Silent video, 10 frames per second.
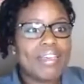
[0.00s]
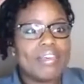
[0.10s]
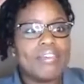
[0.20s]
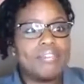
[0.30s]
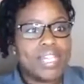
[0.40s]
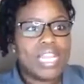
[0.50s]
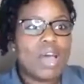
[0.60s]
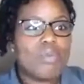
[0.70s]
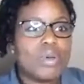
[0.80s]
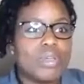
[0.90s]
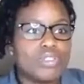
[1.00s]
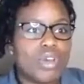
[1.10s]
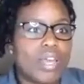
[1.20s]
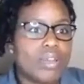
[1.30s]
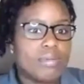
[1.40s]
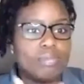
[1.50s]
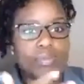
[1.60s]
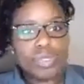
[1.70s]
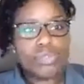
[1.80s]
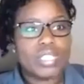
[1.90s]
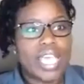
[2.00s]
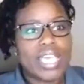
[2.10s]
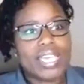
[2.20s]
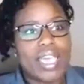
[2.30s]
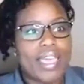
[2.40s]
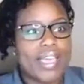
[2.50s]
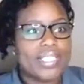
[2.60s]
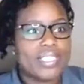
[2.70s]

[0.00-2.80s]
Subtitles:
then I would try to use that gas,